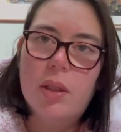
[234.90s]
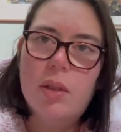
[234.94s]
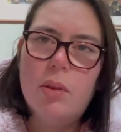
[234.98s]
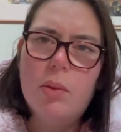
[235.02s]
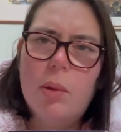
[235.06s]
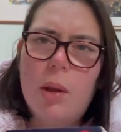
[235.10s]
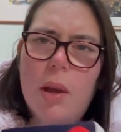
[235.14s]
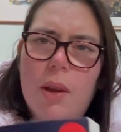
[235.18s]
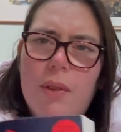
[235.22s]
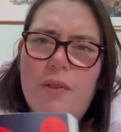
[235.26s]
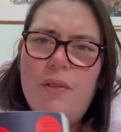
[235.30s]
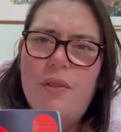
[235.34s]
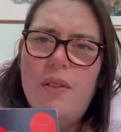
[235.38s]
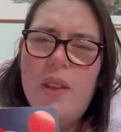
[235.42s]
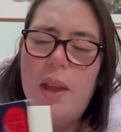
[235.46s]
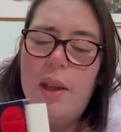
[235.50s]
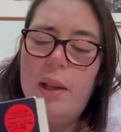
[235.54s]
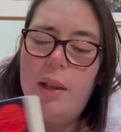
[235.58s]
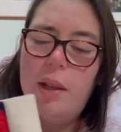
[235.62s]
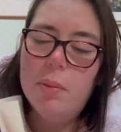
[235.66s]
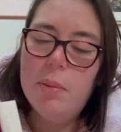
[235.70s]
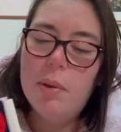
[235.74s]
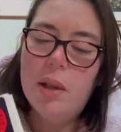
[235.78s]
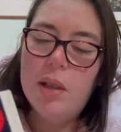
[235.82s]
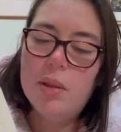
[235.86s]
Quite thick,
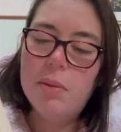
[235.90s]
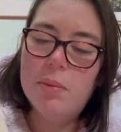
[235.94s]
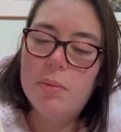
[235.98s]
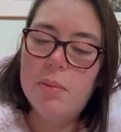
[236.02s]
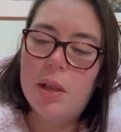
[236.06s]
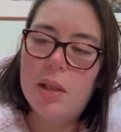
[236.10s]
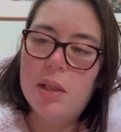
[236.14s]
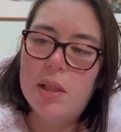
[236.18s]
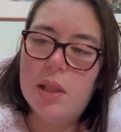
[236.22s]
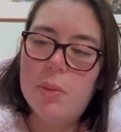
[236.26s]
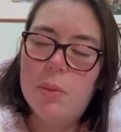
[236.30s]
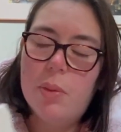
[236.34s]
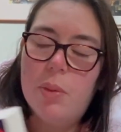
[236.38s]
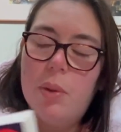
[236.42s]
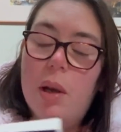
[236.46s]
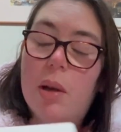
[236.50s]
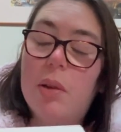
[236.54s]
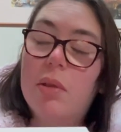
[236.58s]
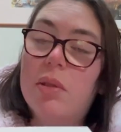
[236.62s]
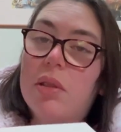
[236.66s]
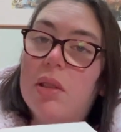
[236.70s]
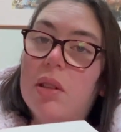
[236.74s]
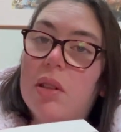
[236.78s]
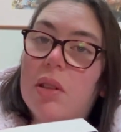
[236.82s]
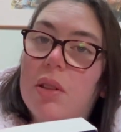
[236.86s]
and I didn't well
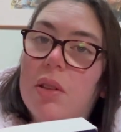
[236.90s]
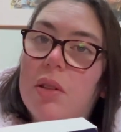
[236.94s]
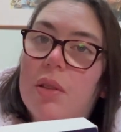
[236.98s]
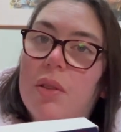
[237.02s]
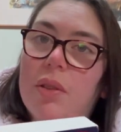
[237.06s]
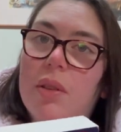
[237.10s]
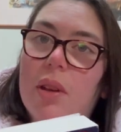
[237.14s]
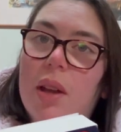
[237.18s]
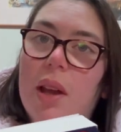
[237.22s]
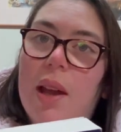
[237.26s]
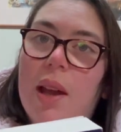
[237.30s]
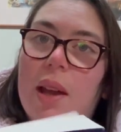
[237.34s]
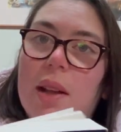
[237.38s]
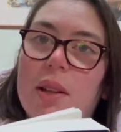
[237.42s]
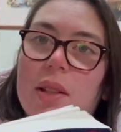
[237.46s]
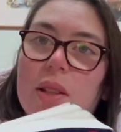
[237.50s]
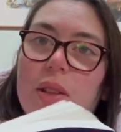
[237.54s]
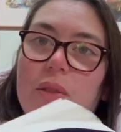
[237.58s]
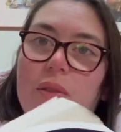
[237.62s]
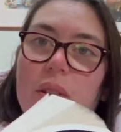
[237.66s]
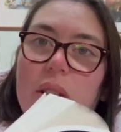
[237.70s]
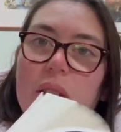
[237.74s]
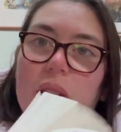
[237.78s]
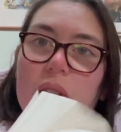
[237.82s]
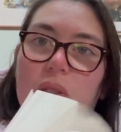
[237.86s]
to
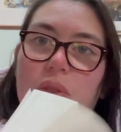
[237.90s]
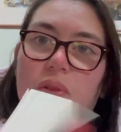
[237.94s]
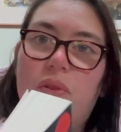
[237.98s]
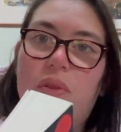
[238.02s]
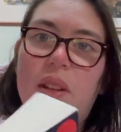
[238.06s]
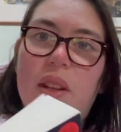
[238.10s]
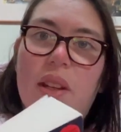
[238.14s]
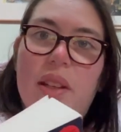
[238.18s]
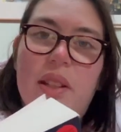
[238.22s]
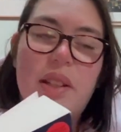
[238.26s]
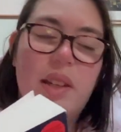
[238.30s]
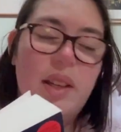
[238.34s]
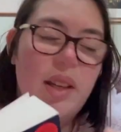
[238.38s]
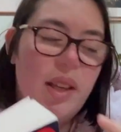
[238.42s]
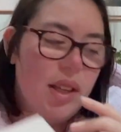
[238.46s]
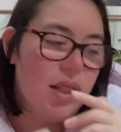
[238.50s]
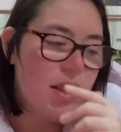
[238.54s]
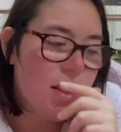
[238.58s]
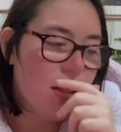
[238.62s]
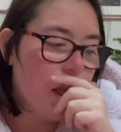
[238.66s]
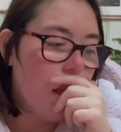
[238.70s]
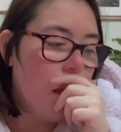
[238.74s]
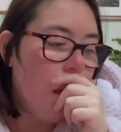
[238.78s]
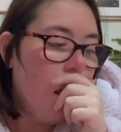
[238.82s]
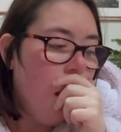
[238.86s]
actually finish reading
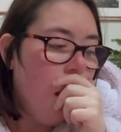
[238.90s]
this.